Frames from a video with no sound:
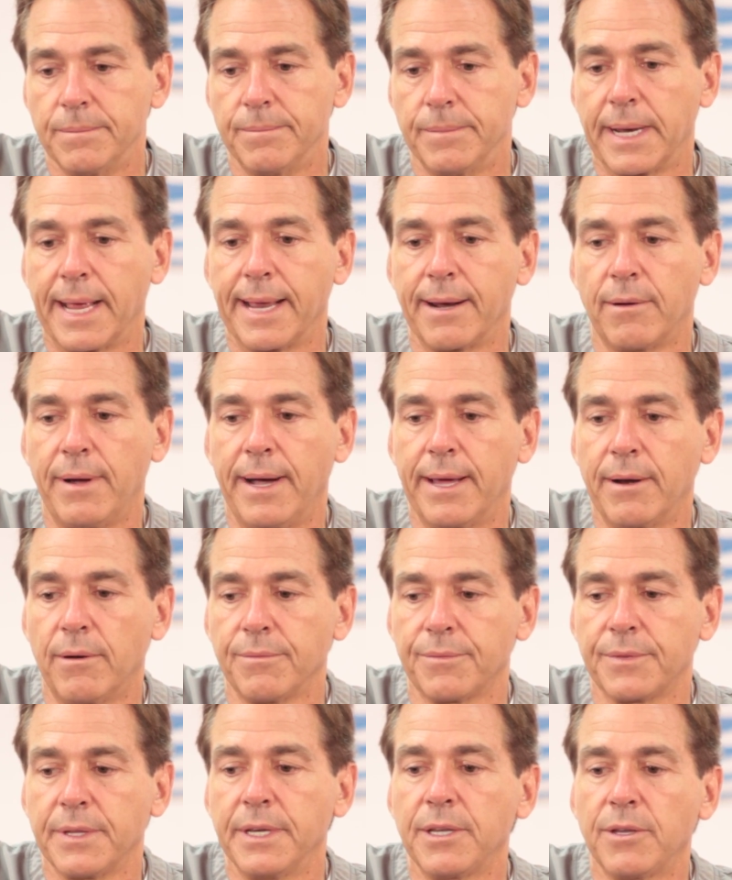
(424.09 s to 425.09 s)

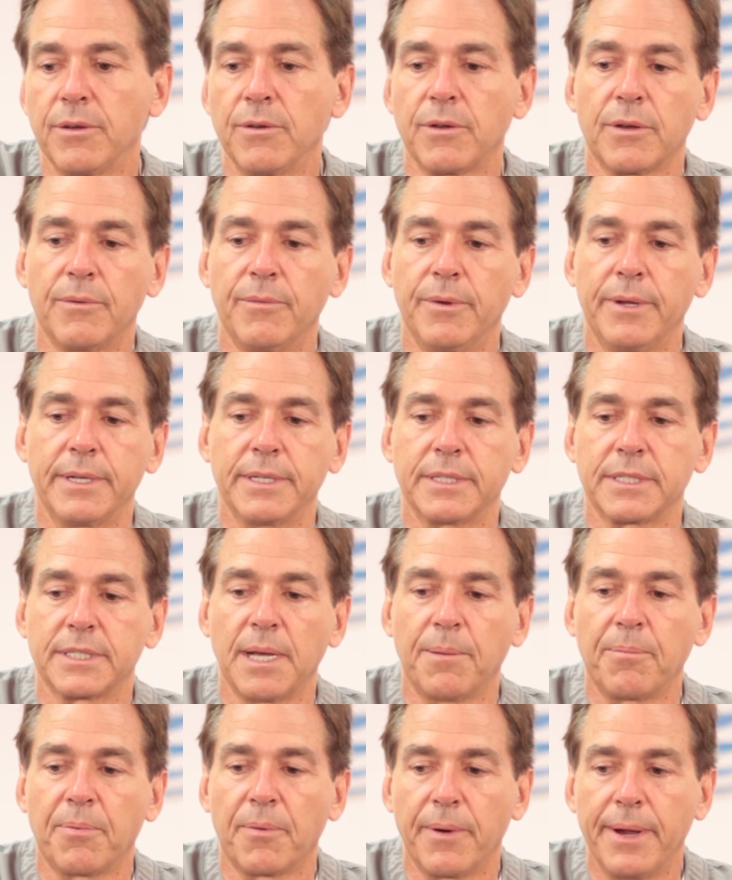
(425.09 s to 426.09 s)
don't think you can really
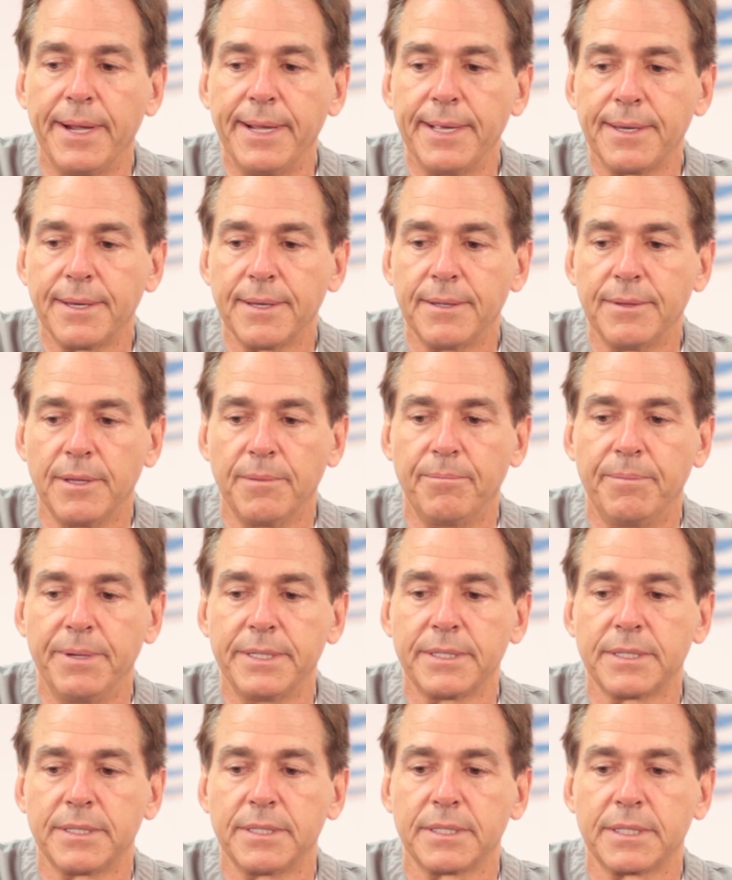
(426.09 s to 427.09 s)
separate the
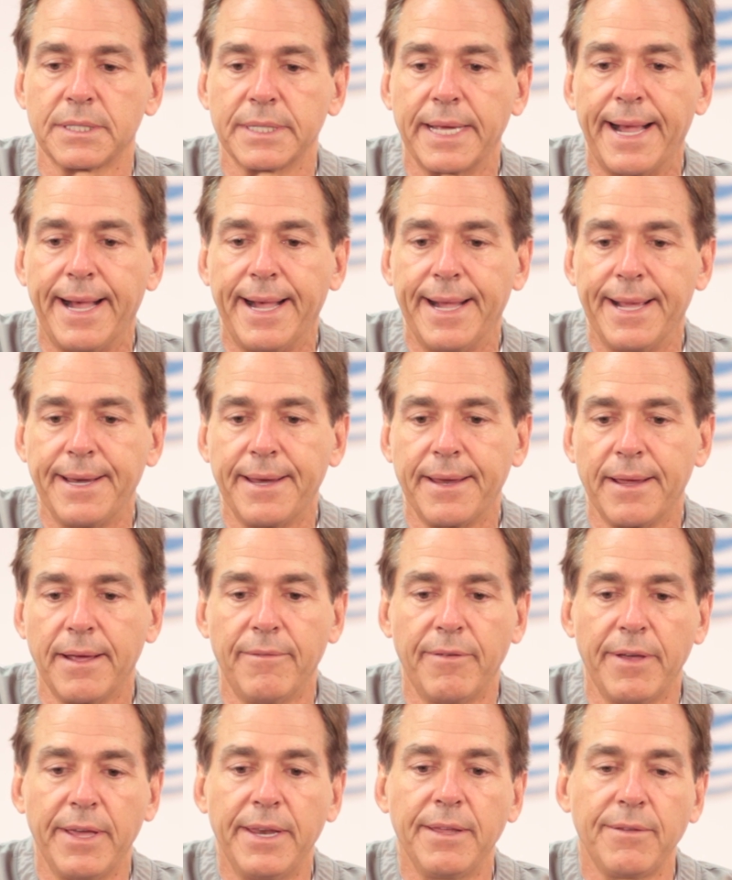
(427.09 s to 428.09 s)
business side
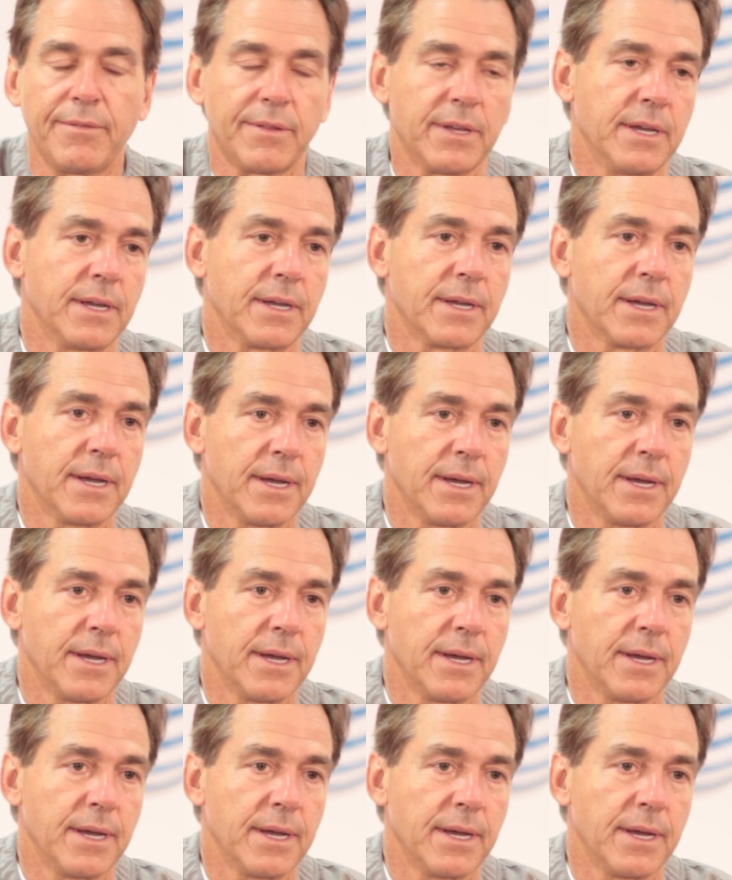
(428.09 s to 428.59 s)
of anything.